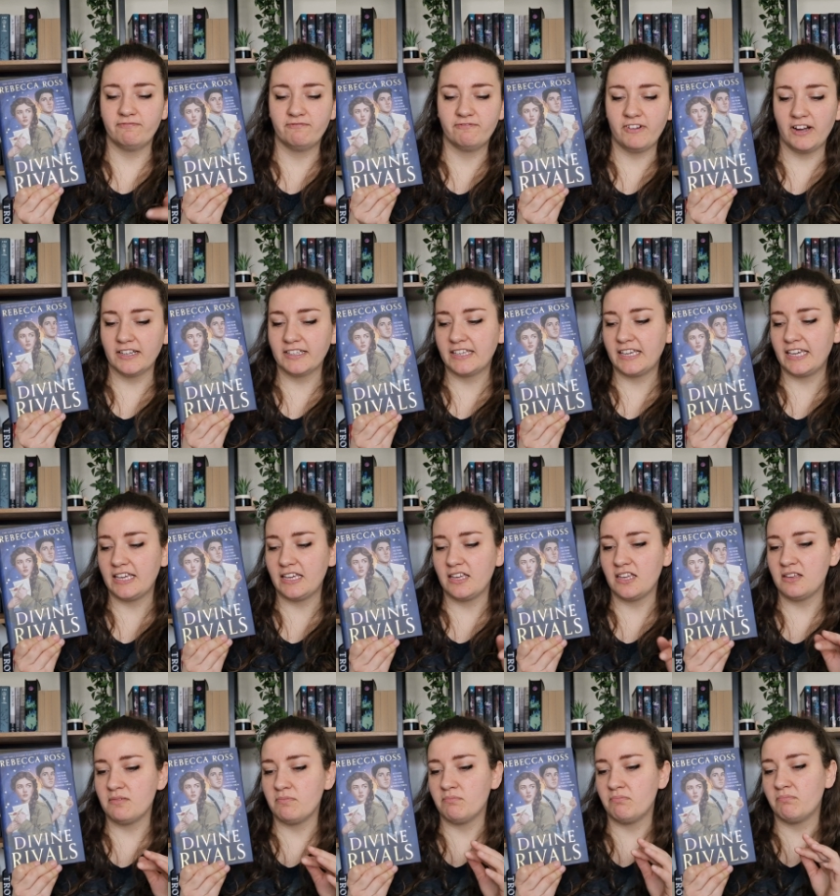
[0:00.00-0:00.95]

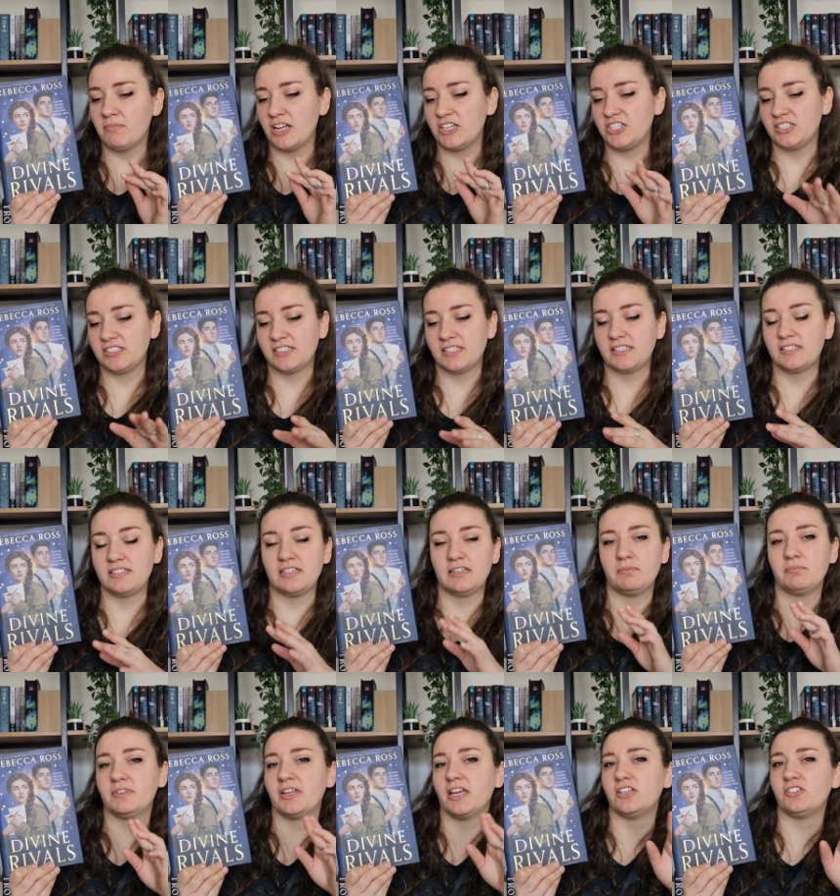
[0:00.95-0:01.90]
funky magic
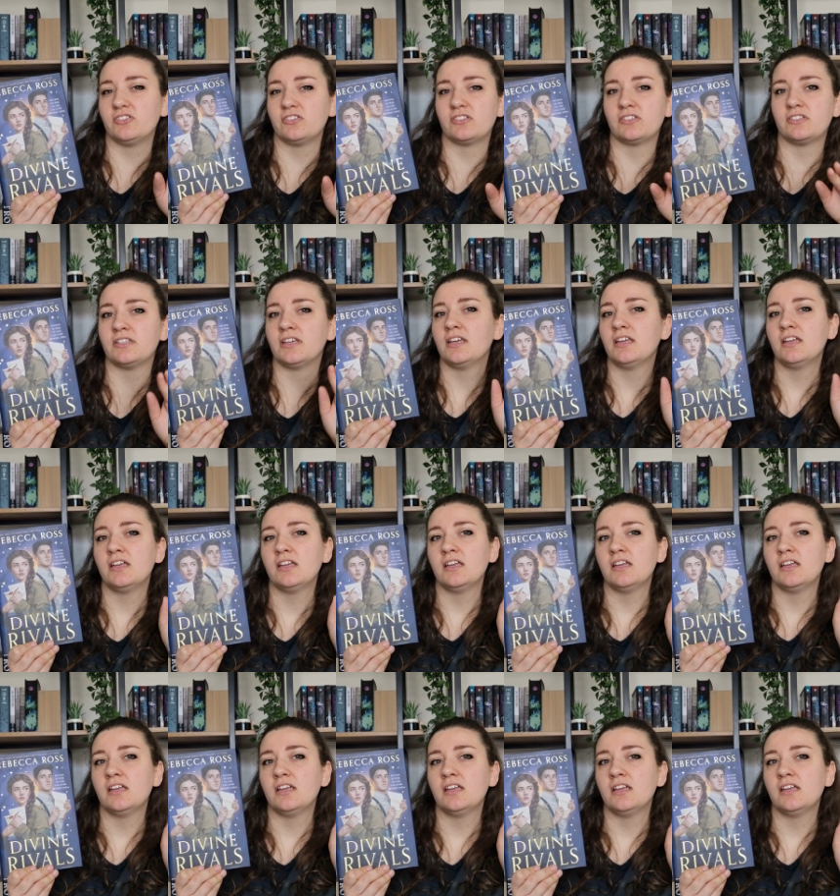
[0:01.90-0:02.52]
system that just